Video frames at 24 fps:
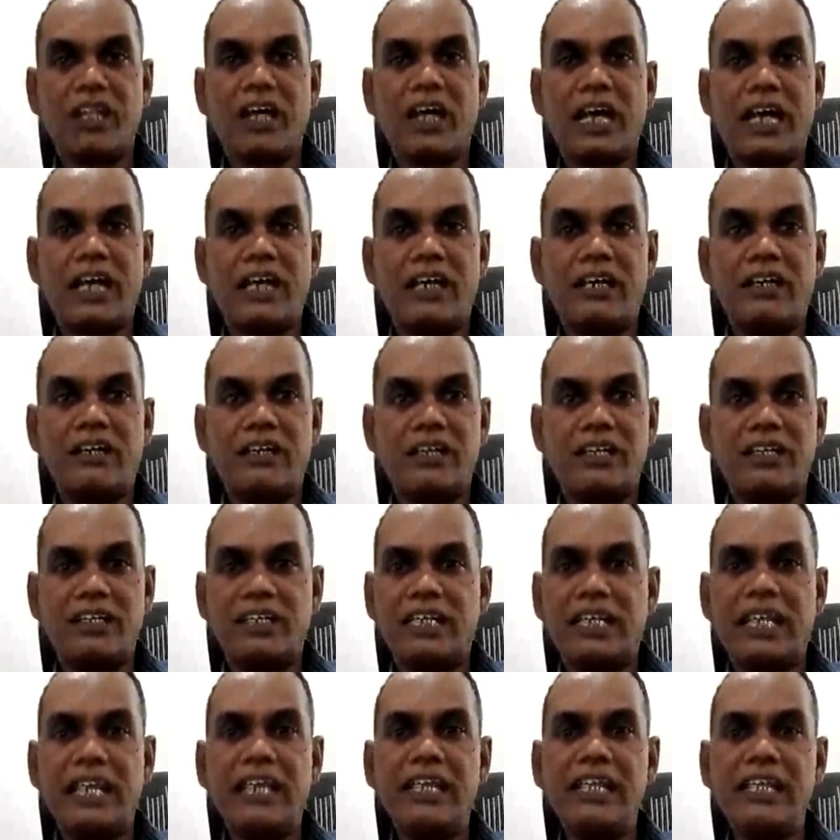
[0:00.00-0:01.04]
And
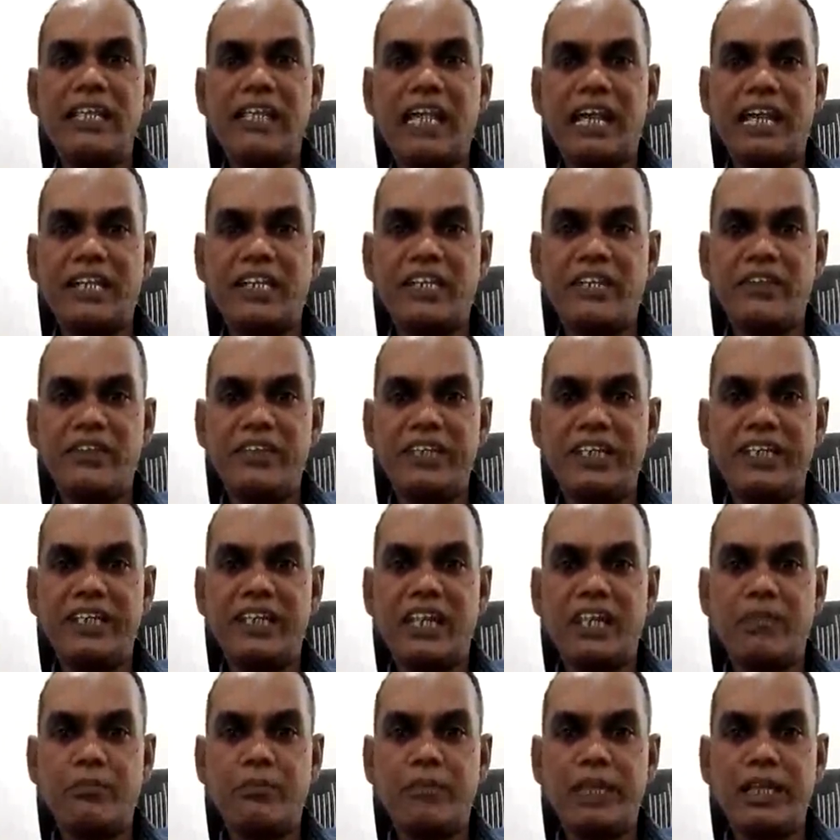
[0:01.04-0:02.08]
any activity
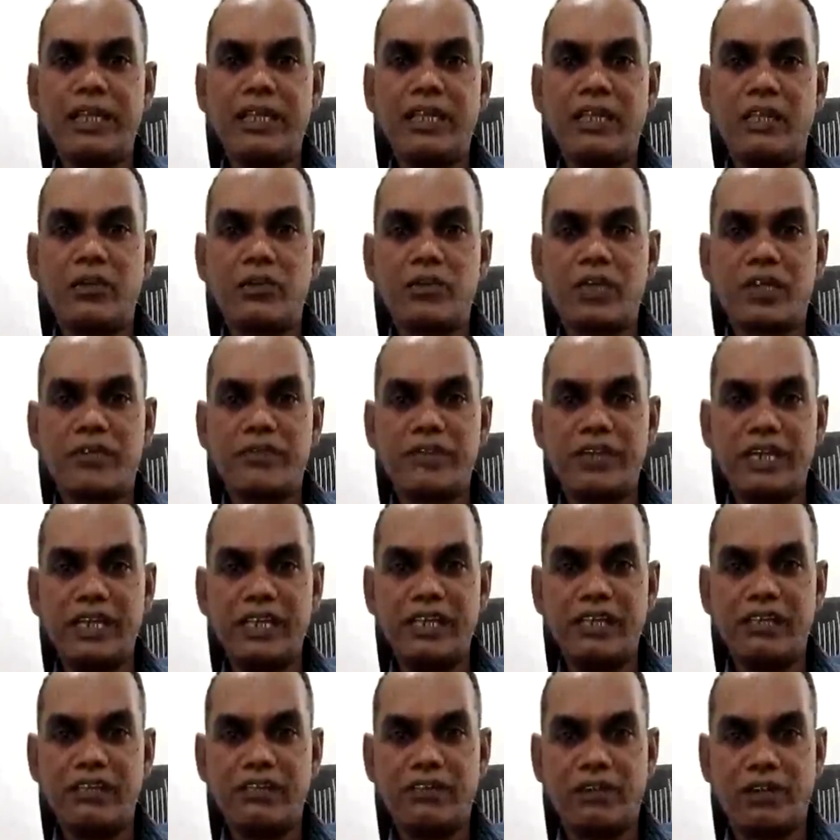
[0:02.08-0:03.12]
done by Government of
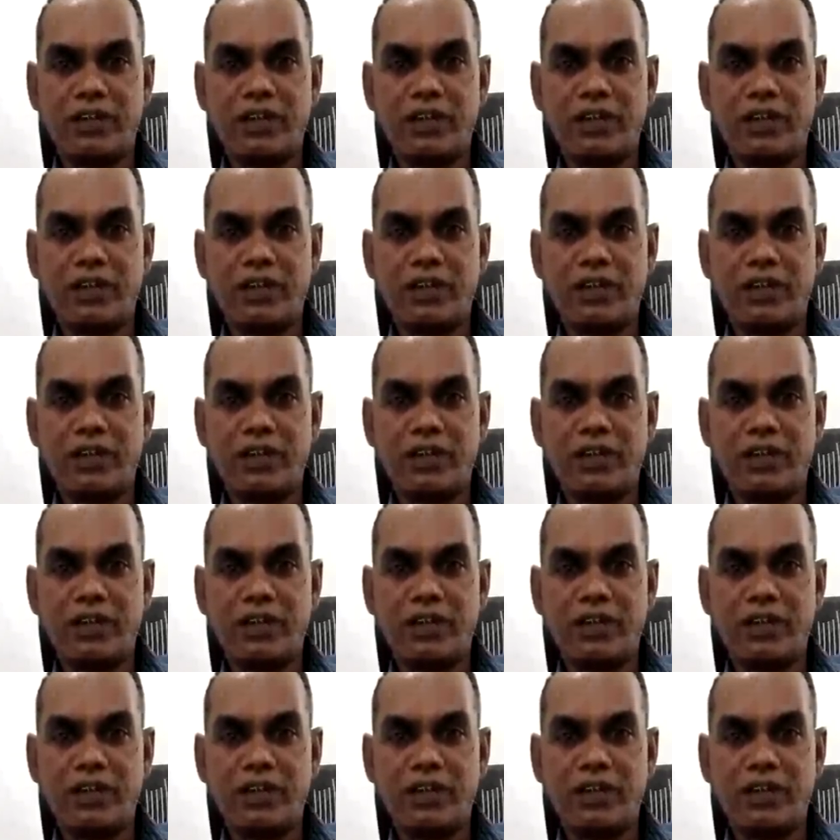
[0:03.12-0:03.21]
India